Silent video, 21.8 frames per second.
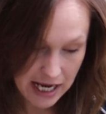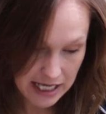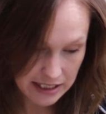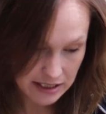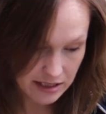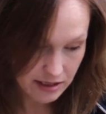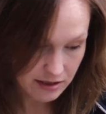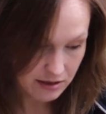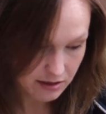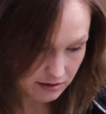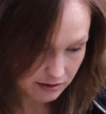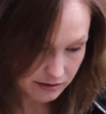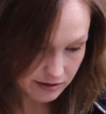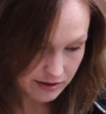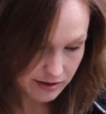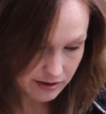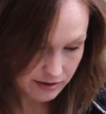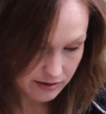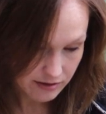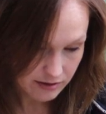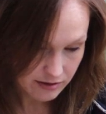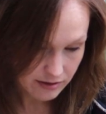
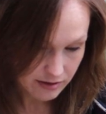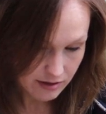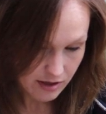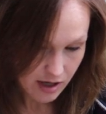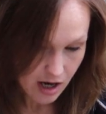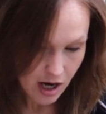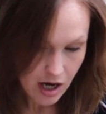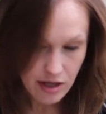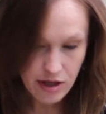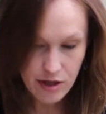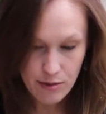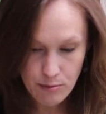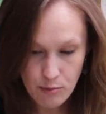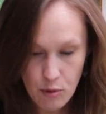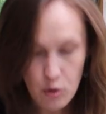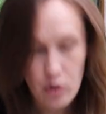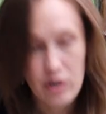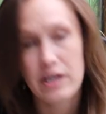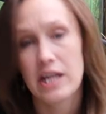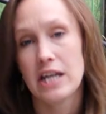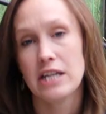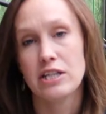Pentacles, the
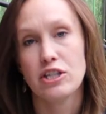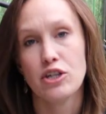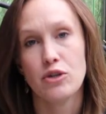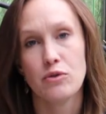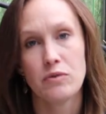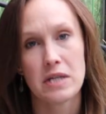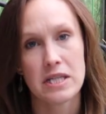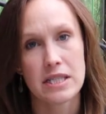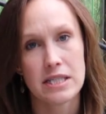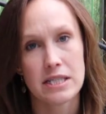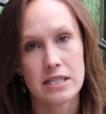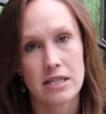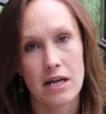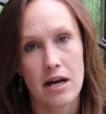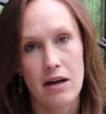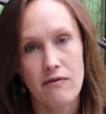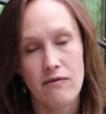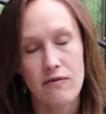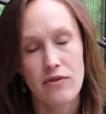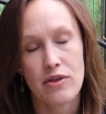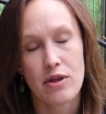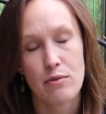more they do this
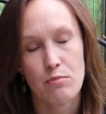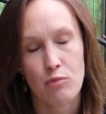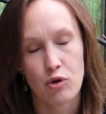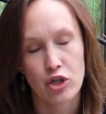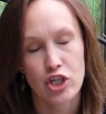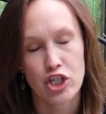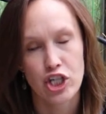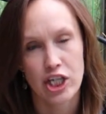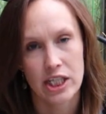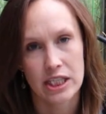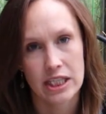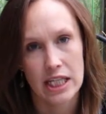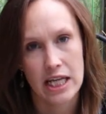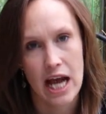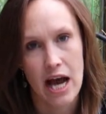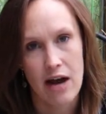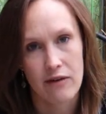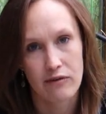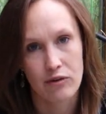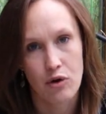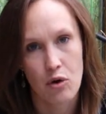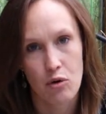stuff, the more shit they
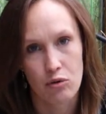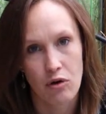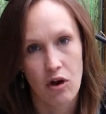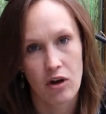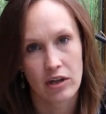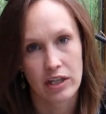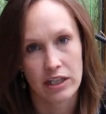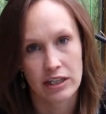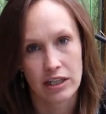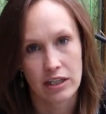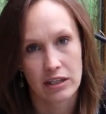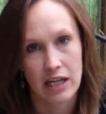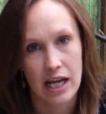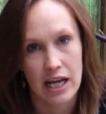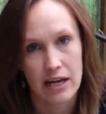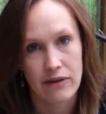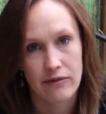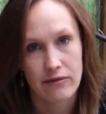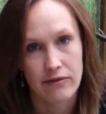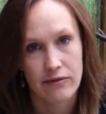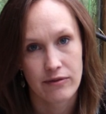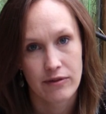have go wrong in their
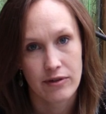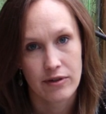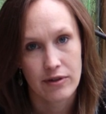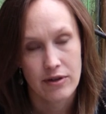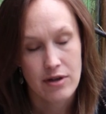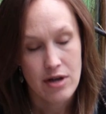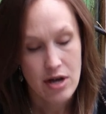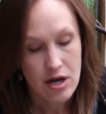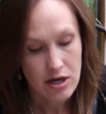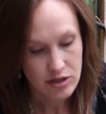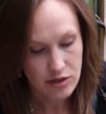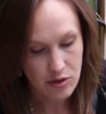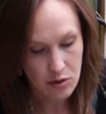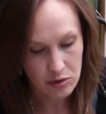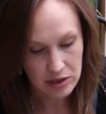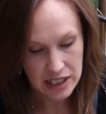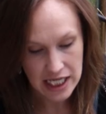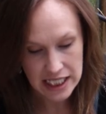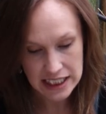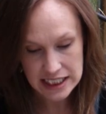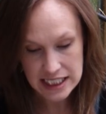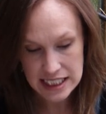life. So,
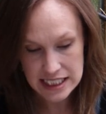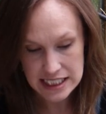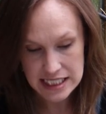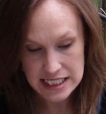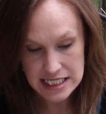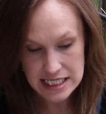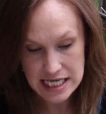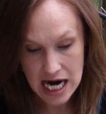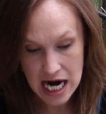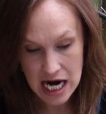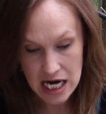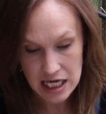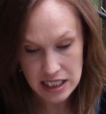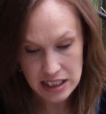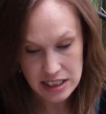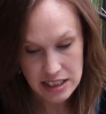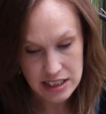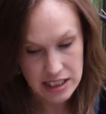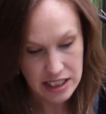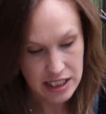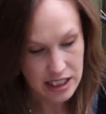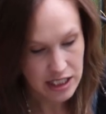like this
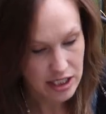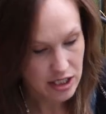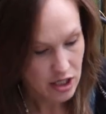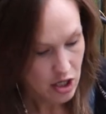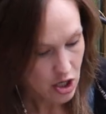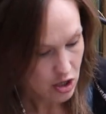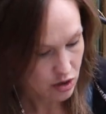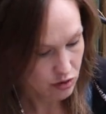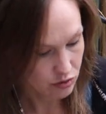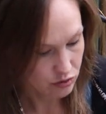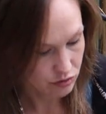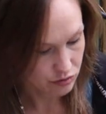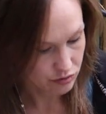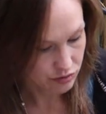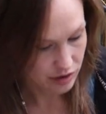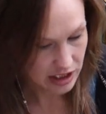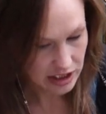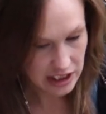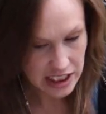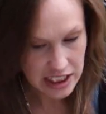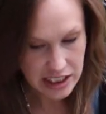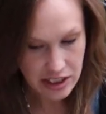nasty,
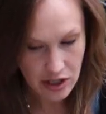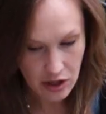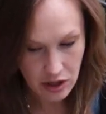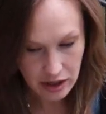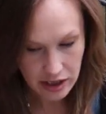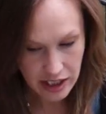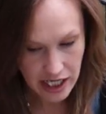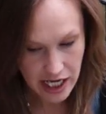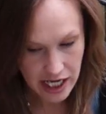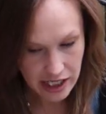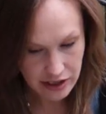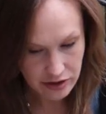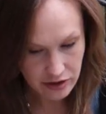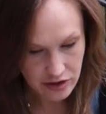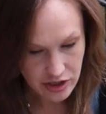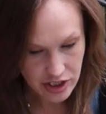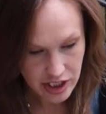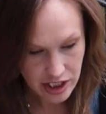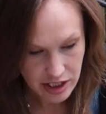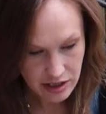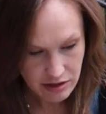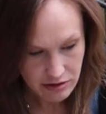really dark
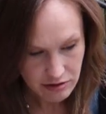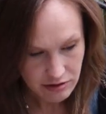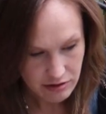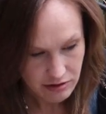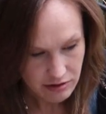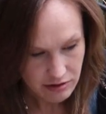energy.